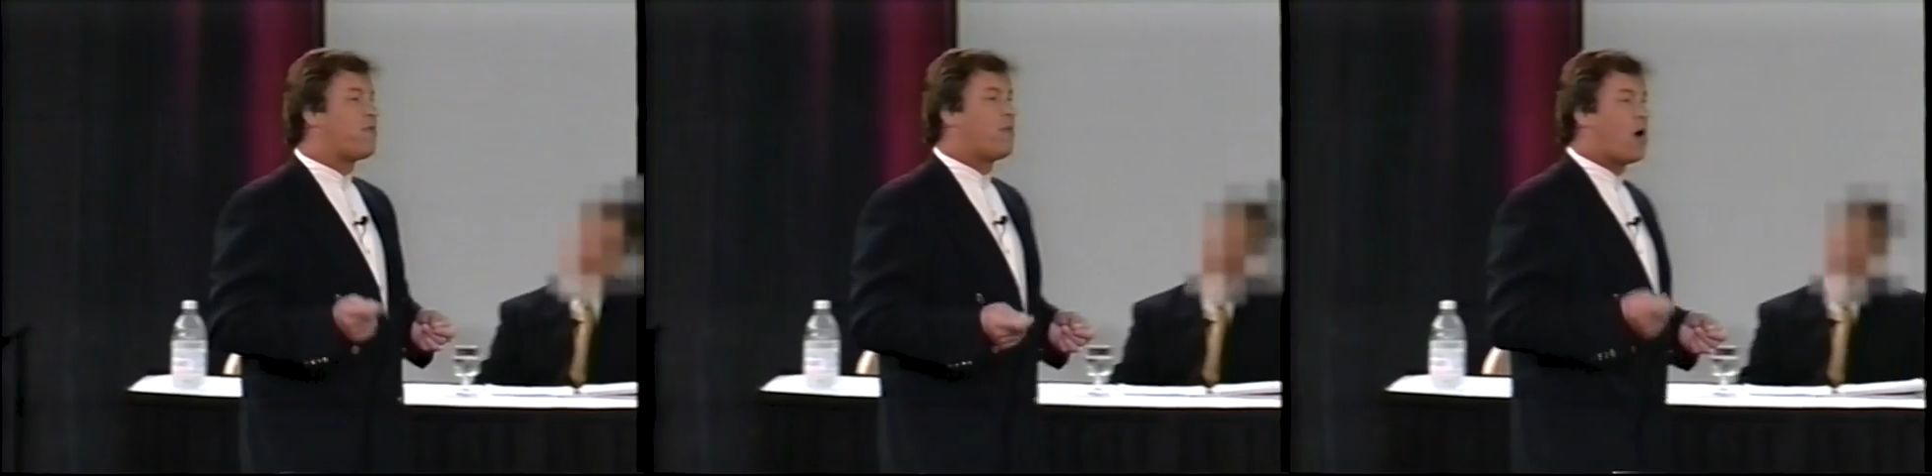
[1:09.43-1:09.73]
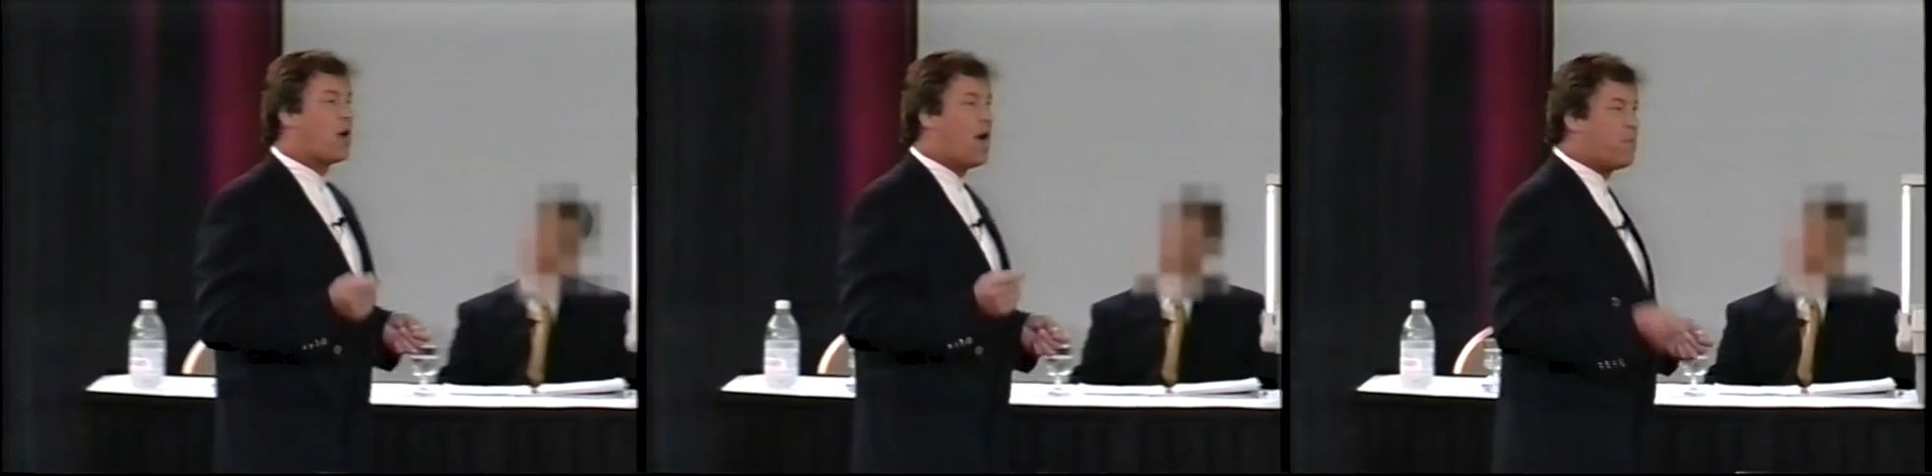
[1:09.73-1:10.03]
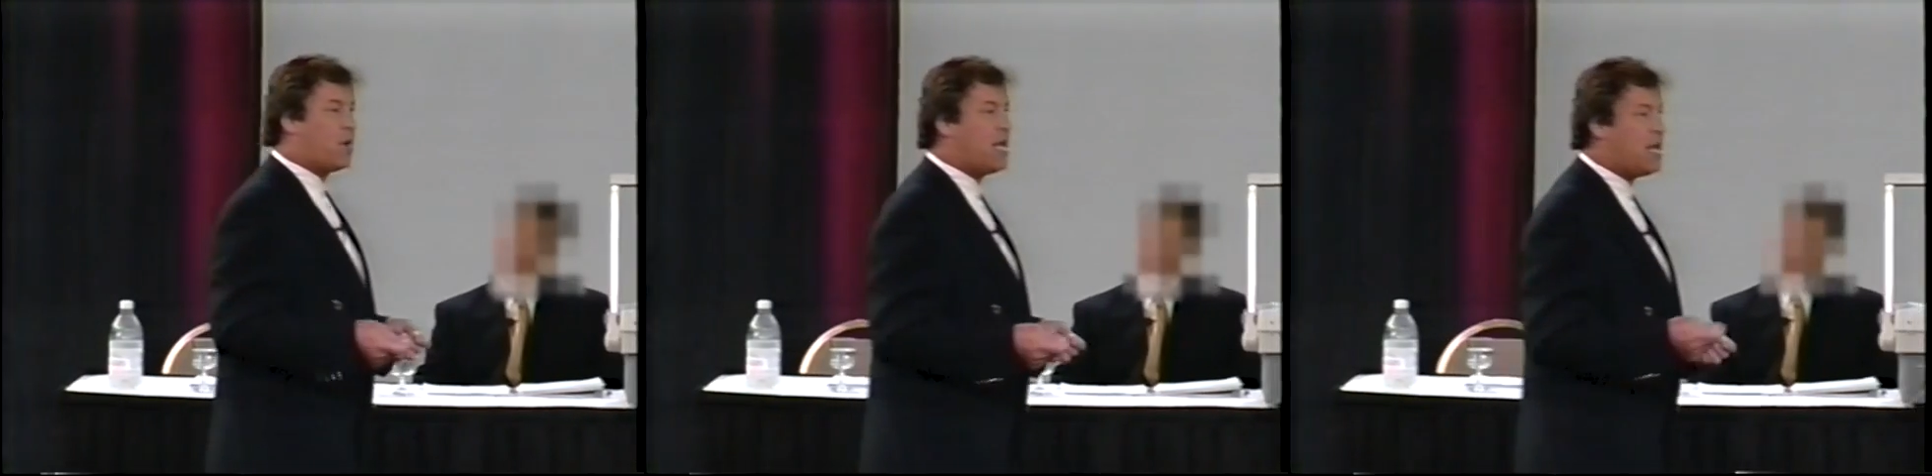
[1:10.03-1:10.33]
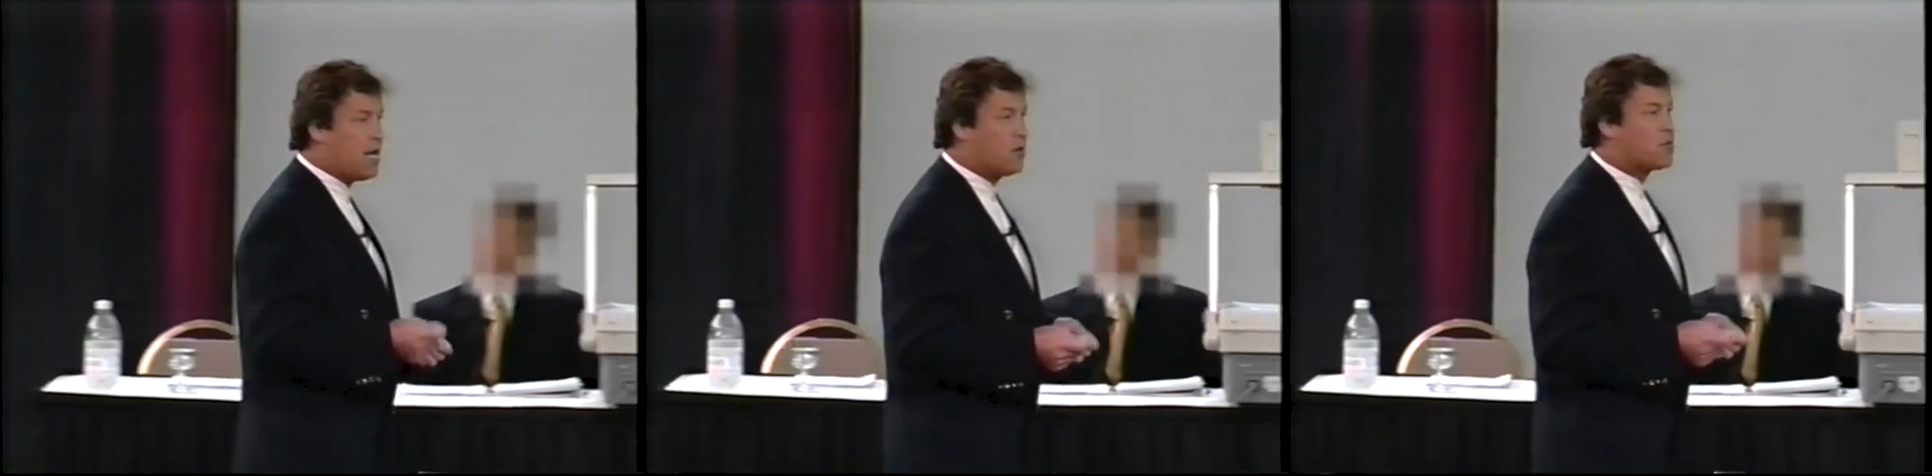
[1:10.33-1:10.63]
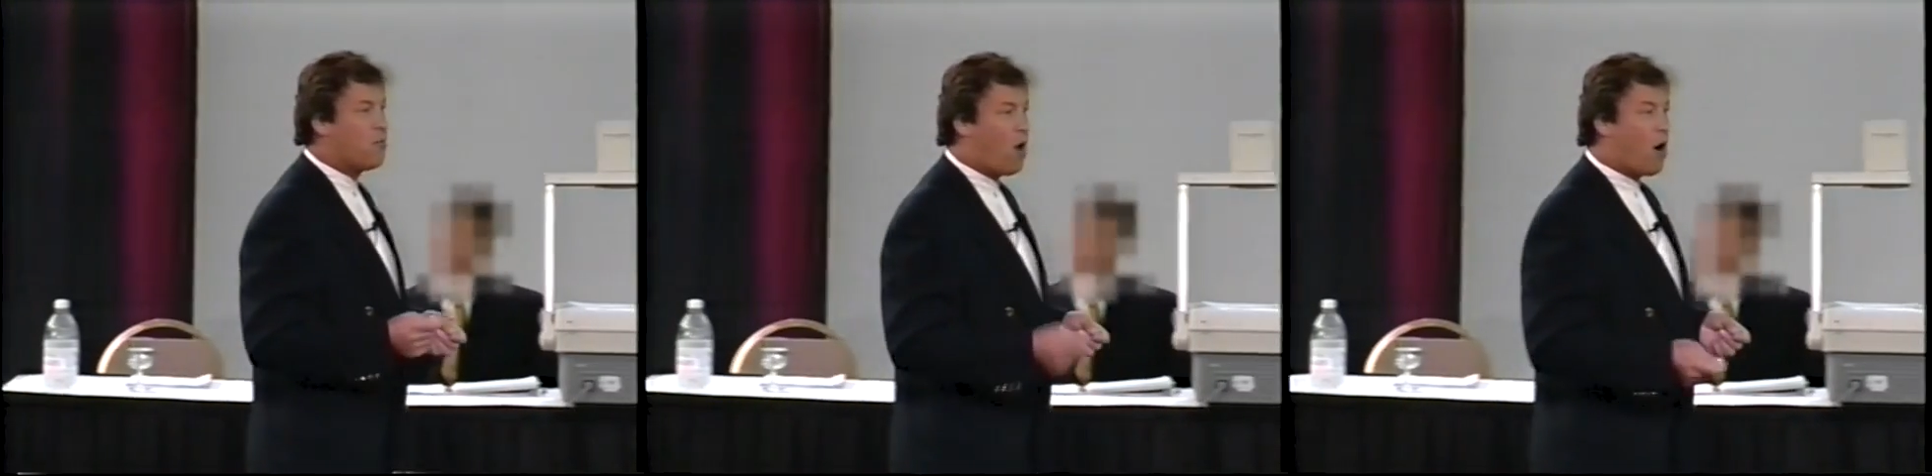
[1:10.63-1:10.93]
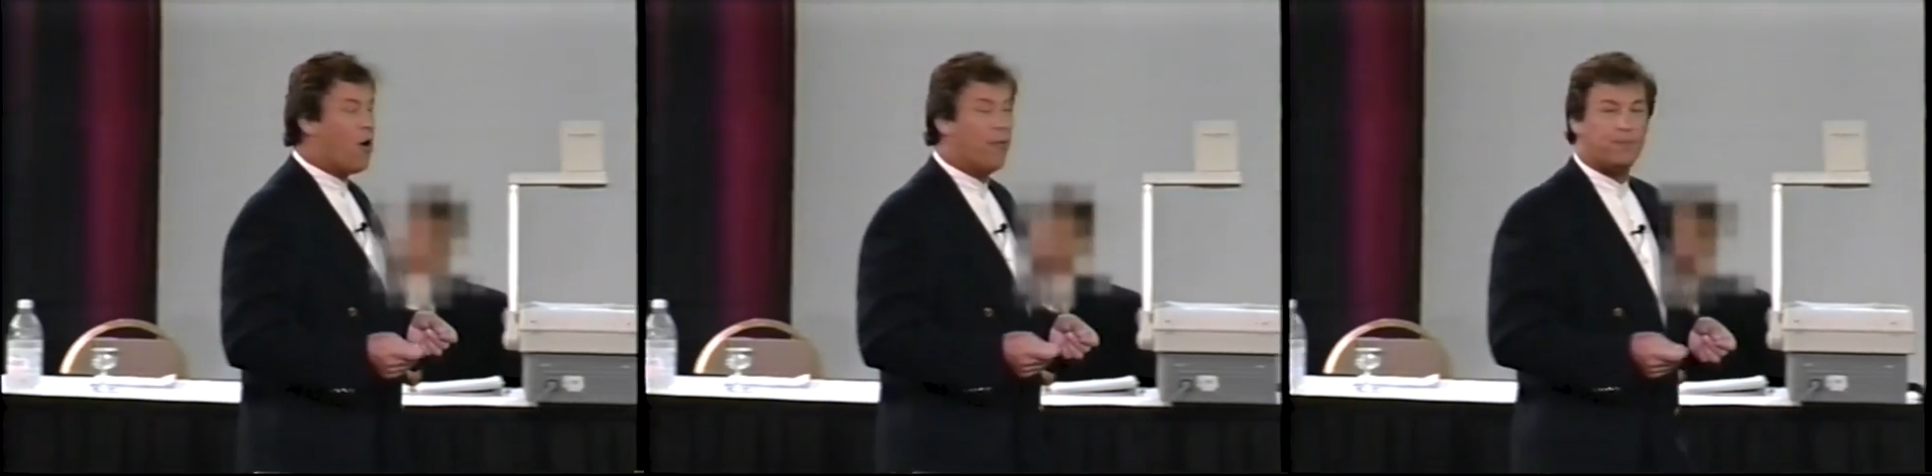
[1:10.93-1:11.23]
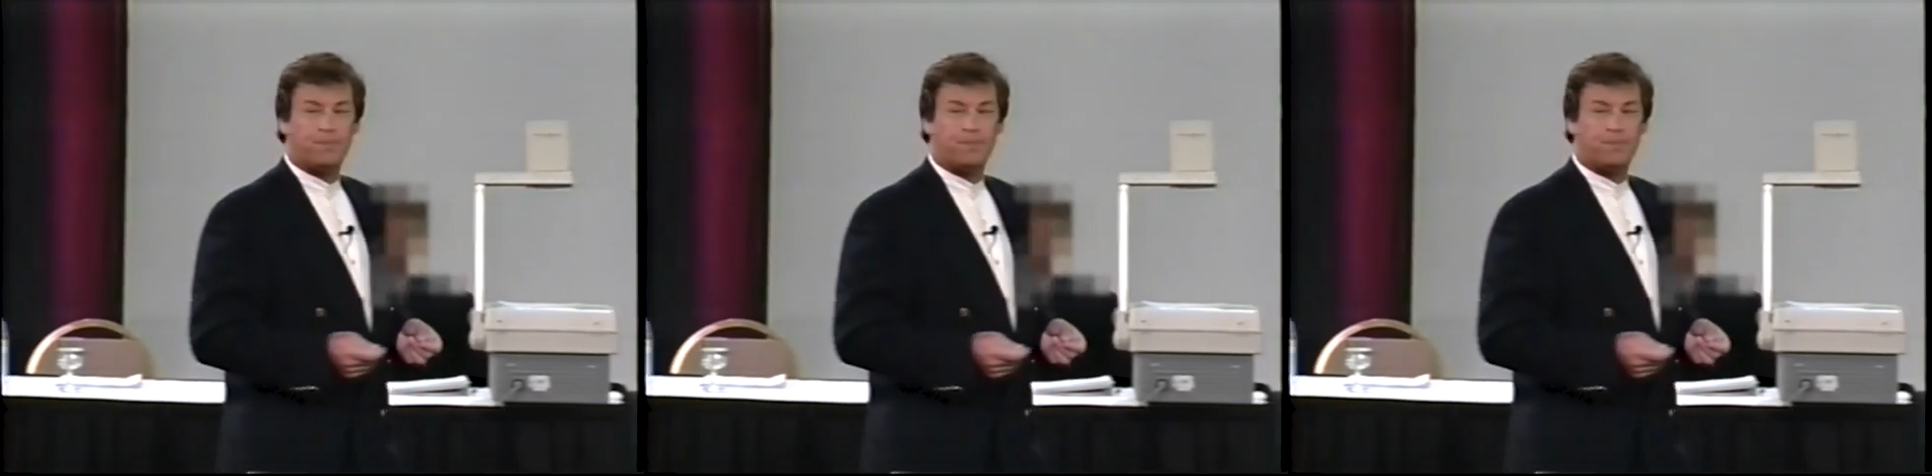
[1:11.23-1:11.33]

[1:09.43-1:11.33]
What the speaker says: from our company here tomorrow